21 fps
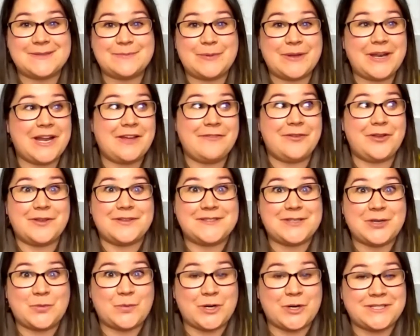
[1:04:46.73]
but I've
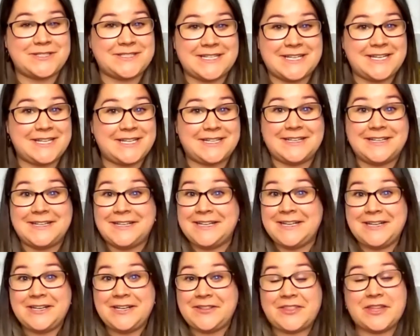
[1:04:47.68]
also worked in
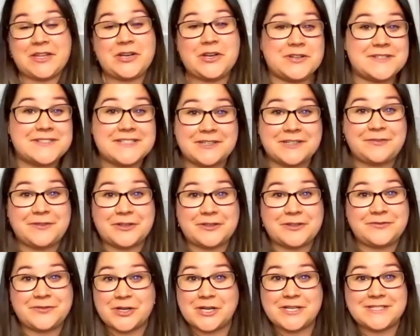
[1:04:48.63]
the nursing field
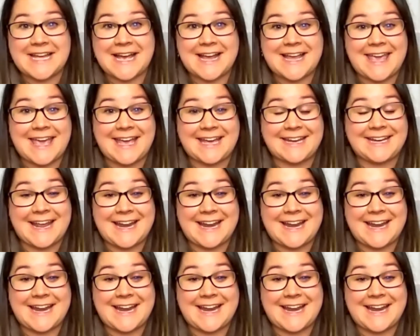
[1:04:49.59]
for a decade Absolutely.